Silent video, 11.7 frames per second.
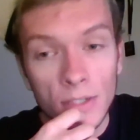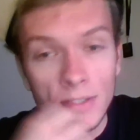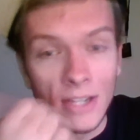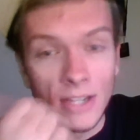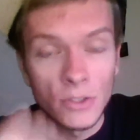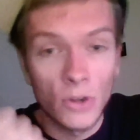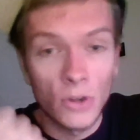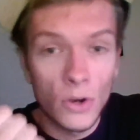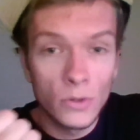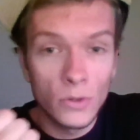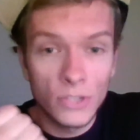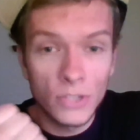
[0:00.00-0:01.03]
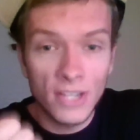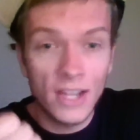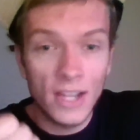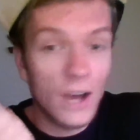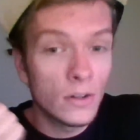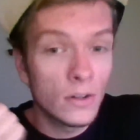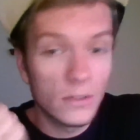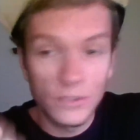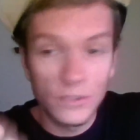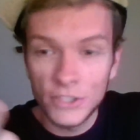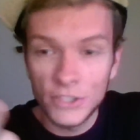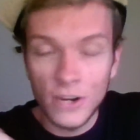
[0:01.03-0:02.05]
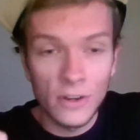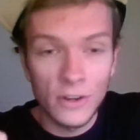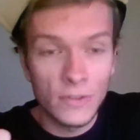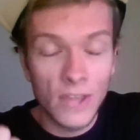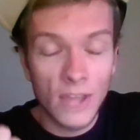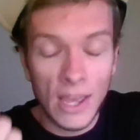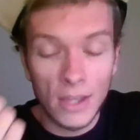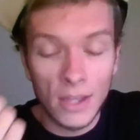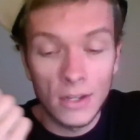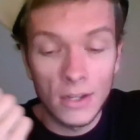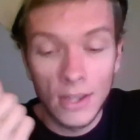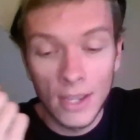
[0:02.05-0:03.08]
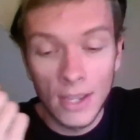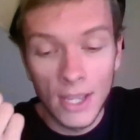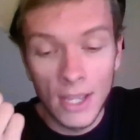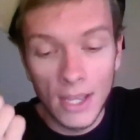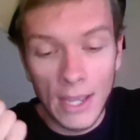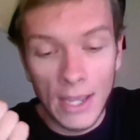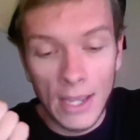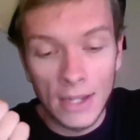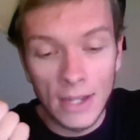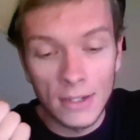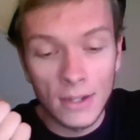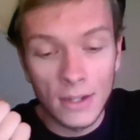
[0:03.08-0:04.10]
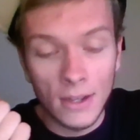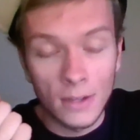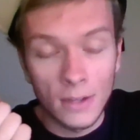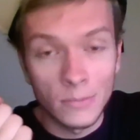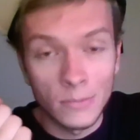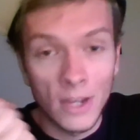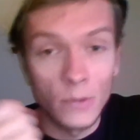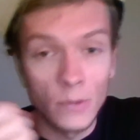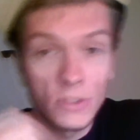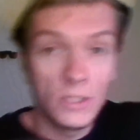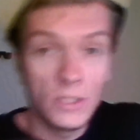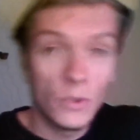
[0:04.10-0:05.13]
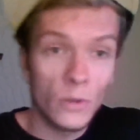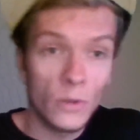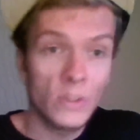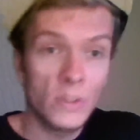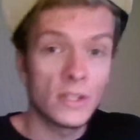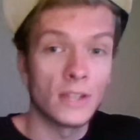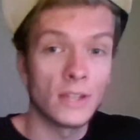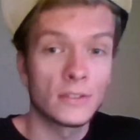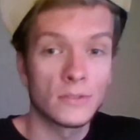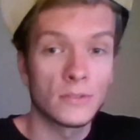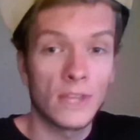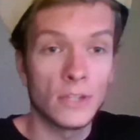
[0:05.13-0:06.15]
go check that out, share it if you can, and I will see you on Wednesday. So thank you.